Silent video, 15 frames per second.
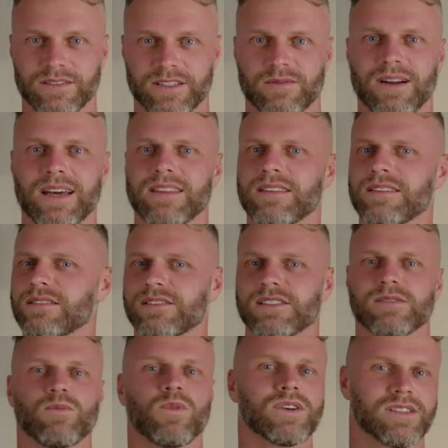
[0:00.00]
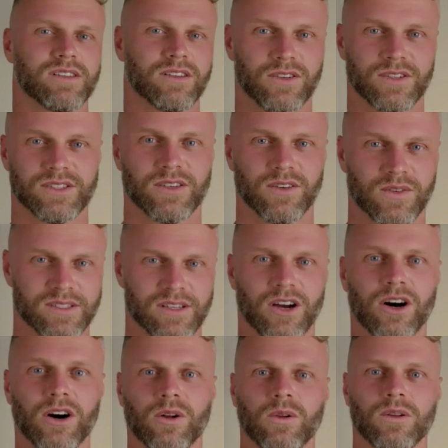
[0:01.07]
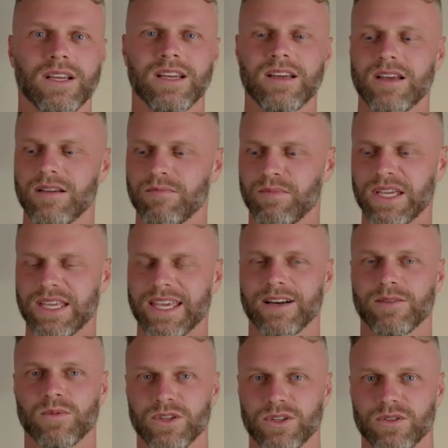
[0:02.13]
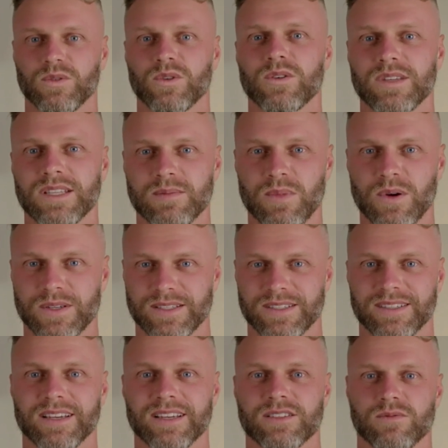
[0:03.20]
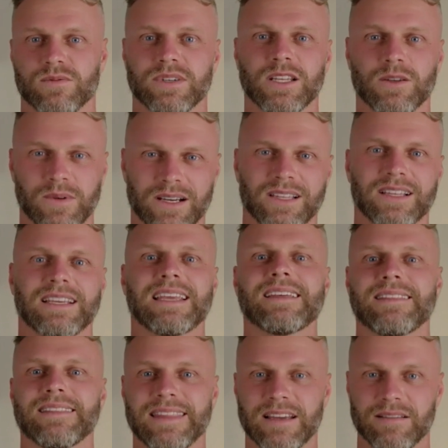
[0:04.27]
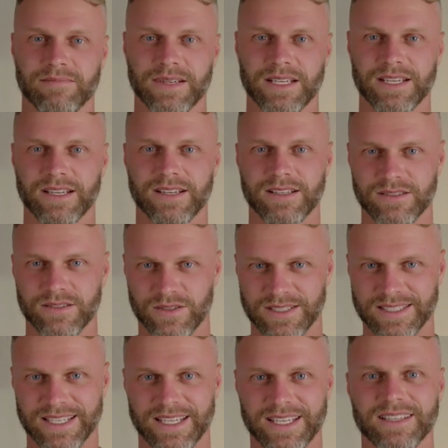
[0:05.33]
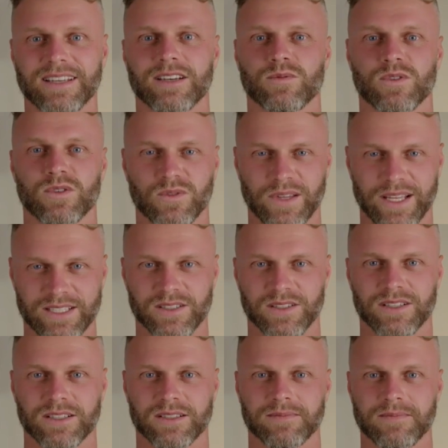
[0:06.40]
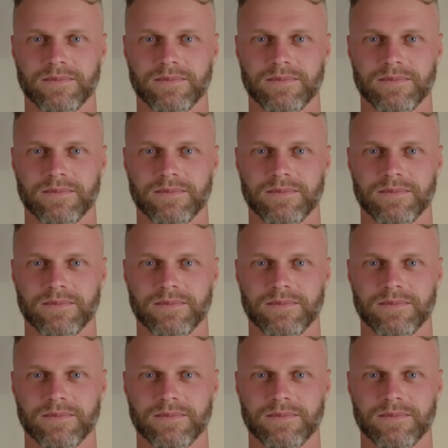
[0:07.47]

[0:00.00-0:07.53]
So rather than just watch the consult as a whole, pick out what you know this person does really well and get them to see it and reflect on it.